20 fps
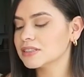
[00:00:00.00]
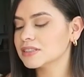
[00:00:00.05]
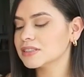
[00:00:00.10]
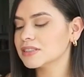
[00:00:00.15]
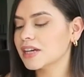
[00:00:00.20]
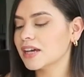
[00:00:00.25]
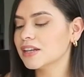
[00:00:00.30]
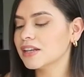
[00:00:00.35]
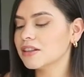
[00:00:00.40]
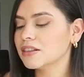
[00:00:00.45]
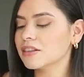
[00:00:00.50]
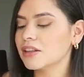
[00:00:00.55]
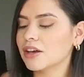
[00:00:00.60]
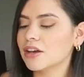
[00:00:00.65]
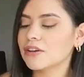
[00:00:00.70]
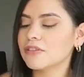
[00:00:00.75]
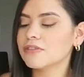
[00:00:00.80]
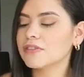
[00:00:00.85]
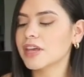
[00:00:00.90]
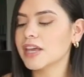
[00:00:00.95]

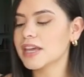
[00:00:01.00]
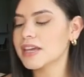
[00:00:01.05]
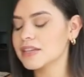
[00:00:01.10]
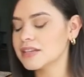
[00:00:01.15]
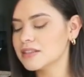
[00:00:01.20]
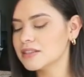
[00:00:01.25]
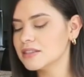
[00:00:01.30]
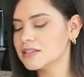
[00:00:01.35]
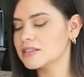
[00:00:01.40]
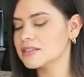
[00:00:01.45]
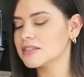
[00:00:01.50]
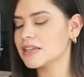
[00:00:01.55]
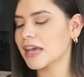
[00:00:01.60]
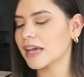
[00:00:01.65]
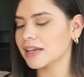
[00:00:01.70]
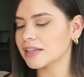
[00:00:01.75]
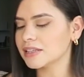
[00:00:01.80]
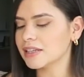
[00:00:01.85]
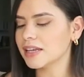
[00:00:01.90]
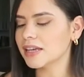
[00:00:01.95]
hated this
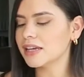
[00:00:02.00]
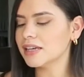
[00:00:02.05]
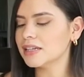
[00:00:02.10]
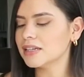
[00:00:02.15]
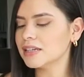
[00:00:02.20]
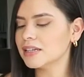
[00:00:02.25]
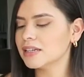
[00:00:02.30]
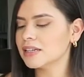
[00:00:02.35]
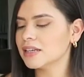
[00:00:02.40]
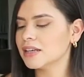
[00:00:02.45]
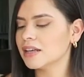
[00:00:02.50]
neckline.